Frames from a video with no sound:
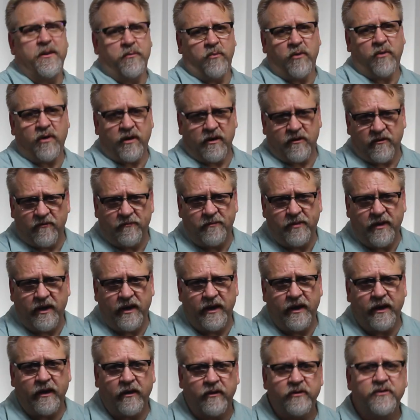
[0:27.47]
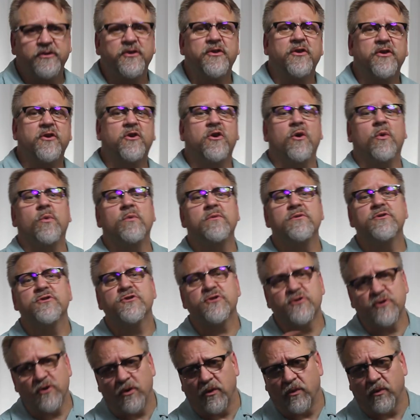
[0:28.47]
model of PL to the go and
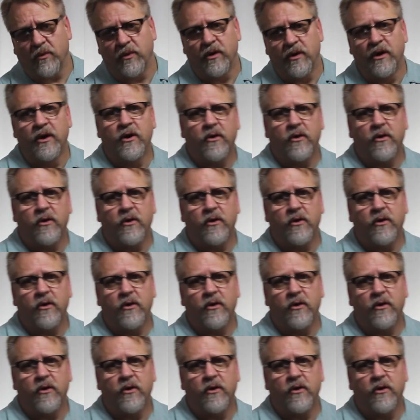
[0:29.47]
show